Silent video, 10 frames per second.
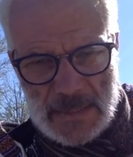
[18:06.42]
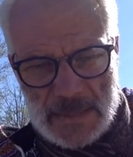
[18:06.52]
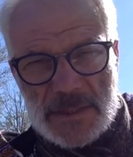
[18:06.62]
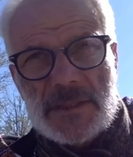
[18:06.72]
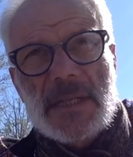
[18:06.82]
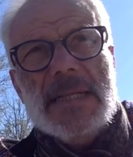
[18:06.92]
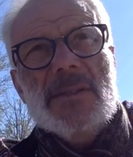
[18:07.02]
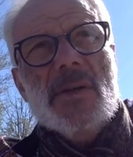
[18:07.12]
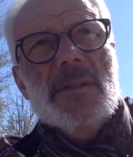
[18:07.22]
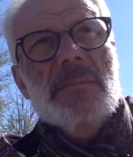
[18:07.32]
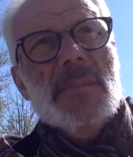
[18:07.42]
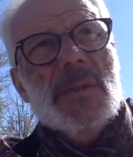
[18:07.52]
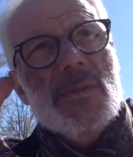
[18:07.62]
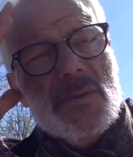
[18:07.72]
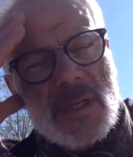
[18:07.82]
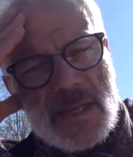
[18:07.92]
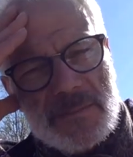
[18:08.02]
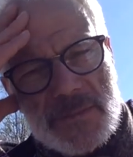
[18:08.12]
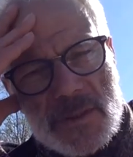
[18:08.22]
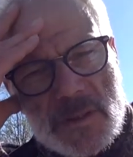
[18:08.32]
it's straight on. You
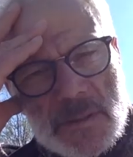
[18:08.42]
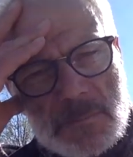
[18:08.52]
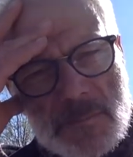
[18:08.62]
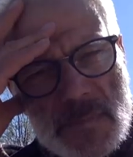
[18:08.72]
have the